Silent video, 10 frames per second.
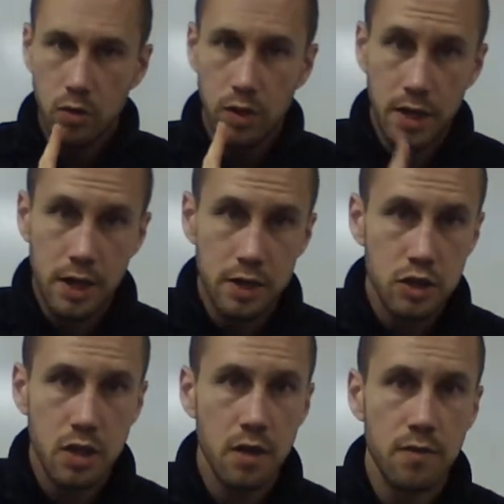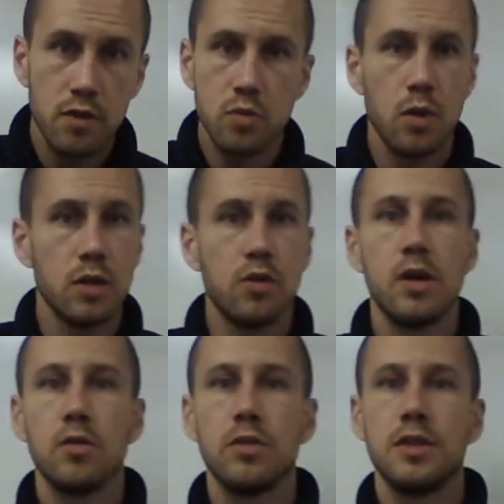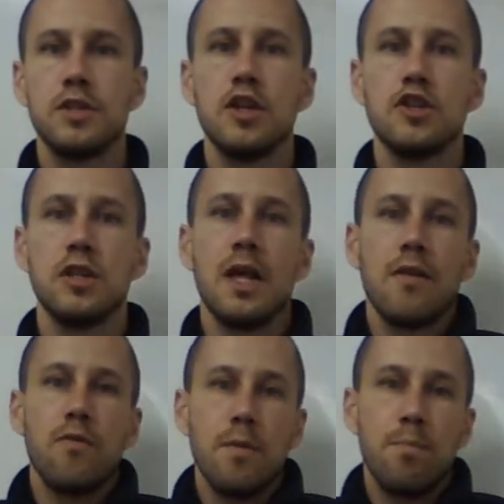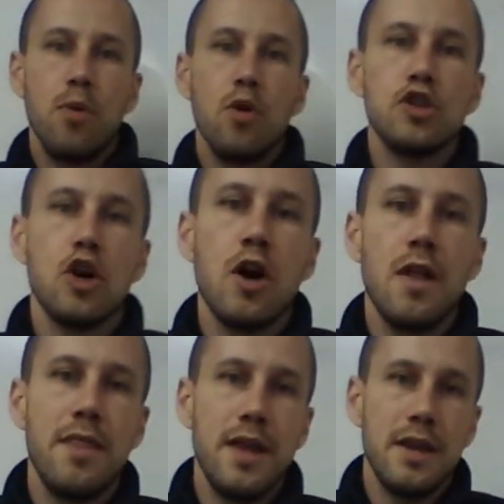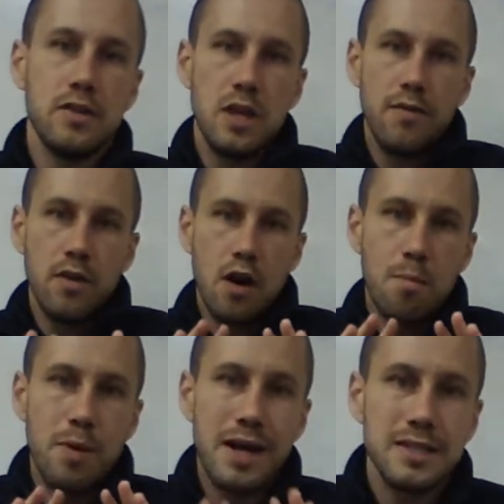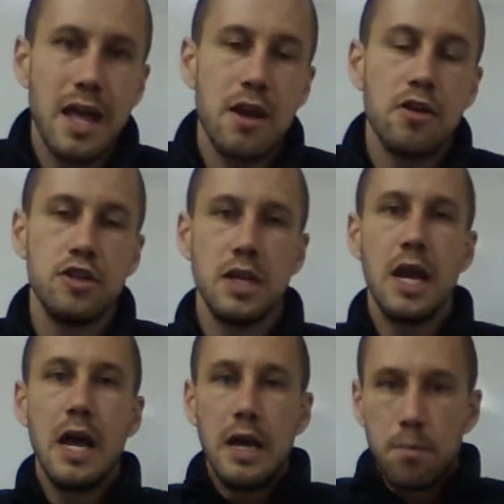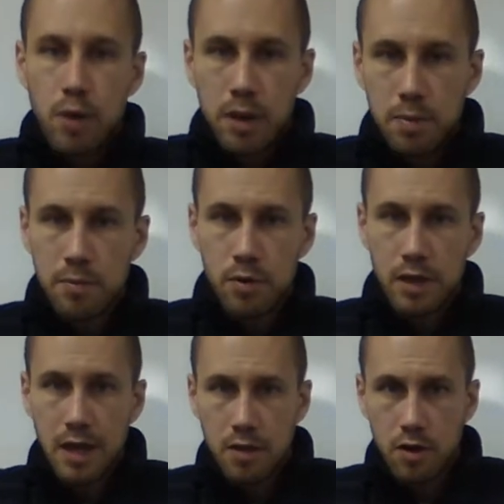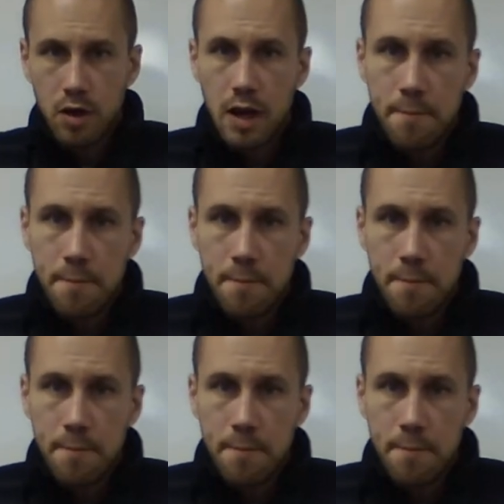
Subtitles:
initiative, there's one critical decision that if we push on this, give it our best energy, bring people together,